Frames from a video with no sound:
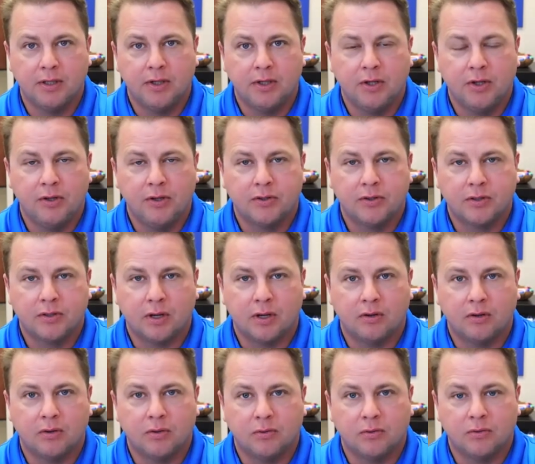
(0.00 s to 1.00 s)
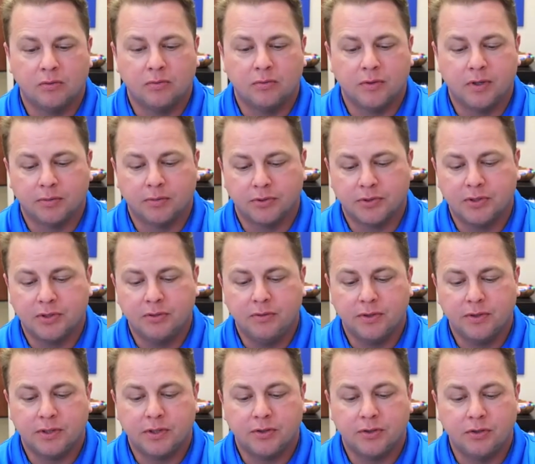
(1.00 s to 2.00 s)
So number two is
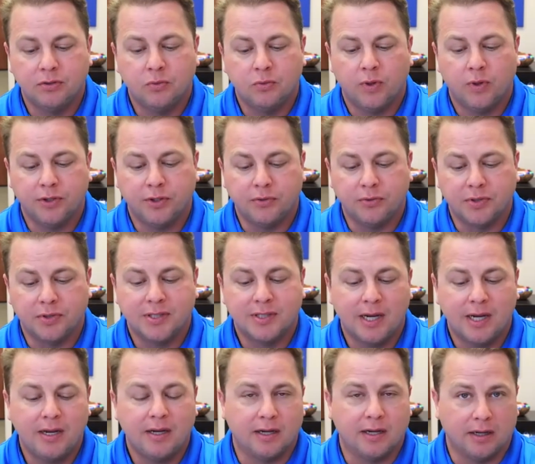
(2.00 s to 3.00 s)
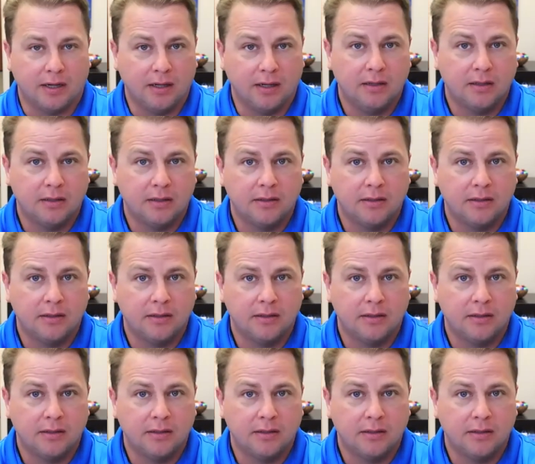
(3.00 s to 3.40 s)
to do what you say.